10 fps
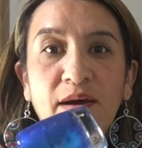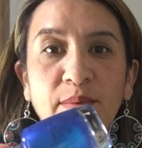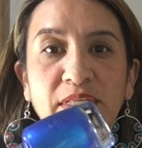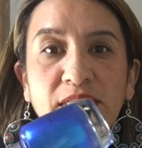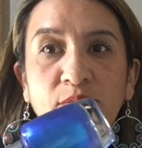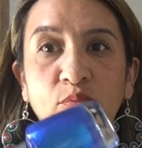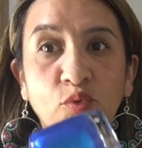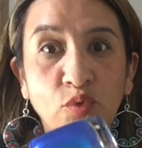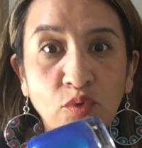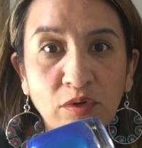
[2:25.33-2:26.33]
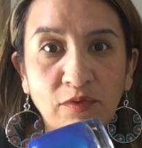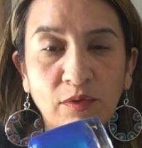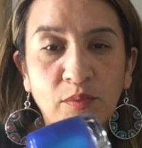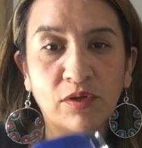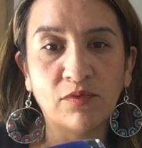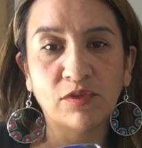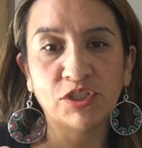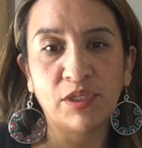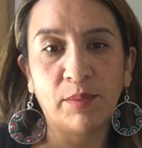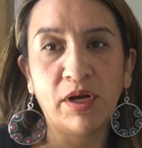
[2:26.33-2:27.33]
This has a beautiful, beautiful
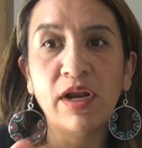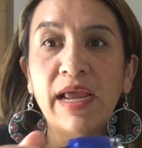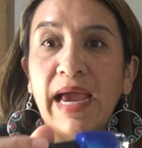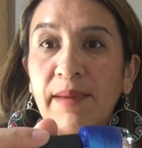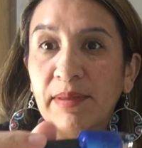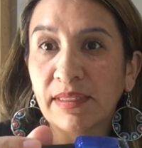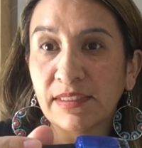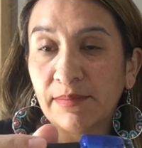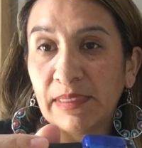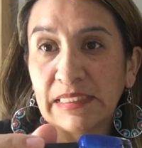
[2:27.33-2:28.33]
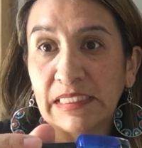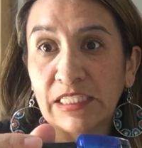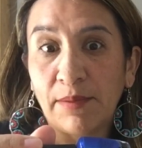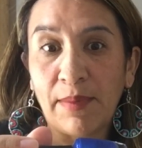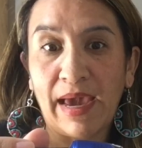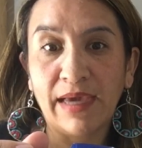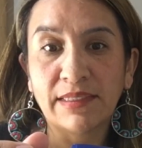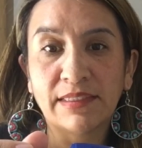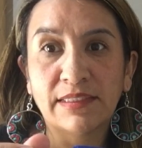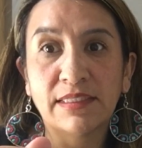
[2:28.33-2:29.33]
shimmer. I picked this up at TJ
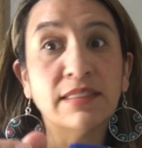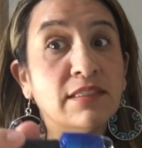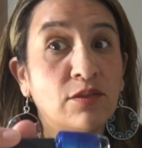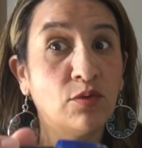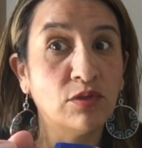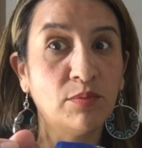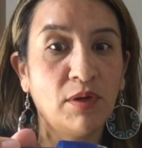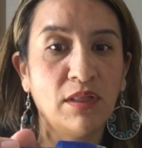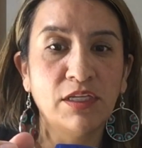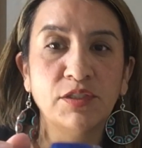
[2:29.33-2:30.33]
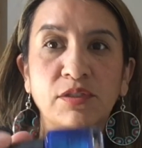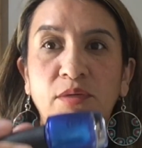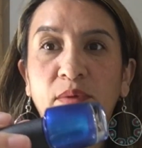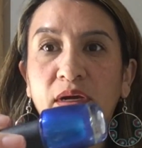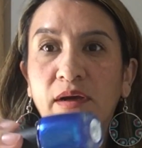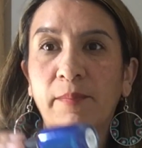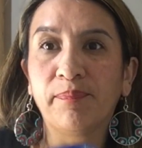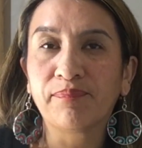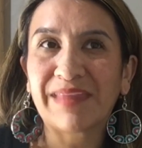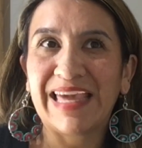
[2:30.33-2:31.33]
Maxx because this is an older polish, but
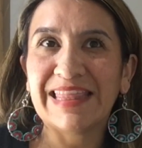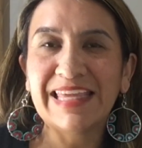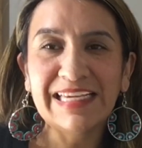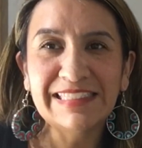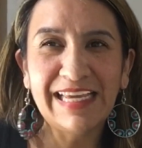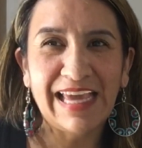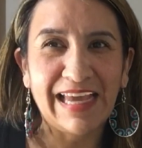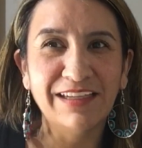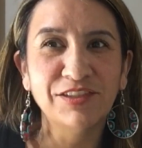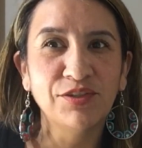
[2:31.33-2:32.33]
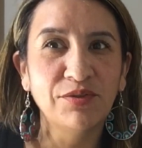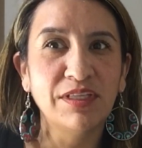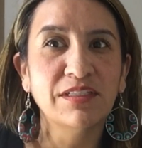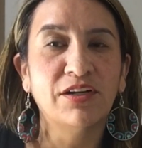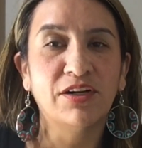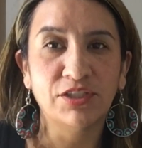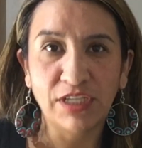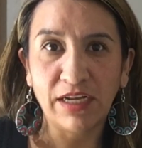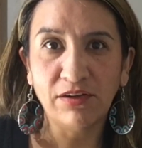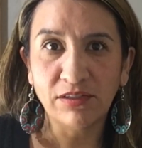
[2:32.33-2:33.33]
I think Diana showed this on her
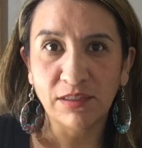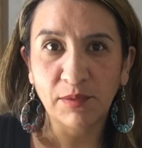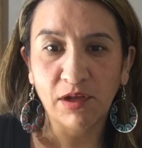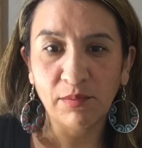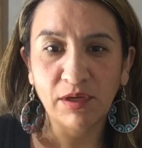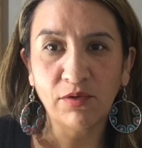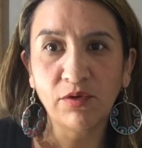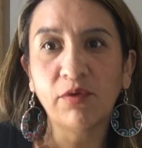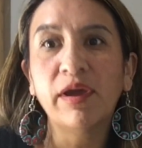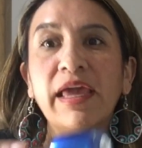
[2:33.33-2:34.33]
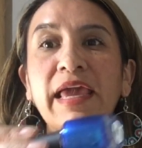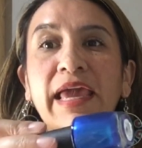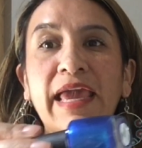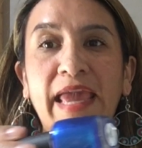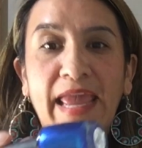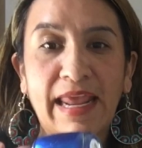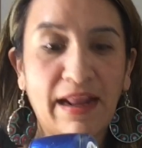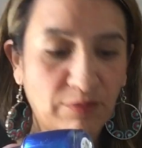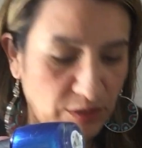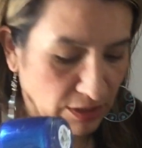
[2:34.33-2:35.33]
channel, Some Call Me Coco, and
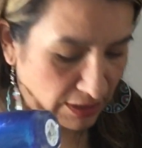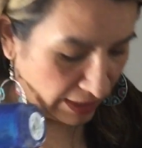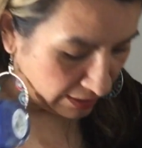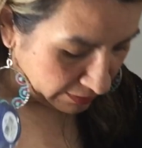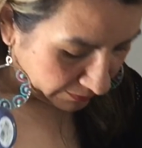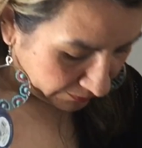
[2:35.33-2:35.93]
I was just like,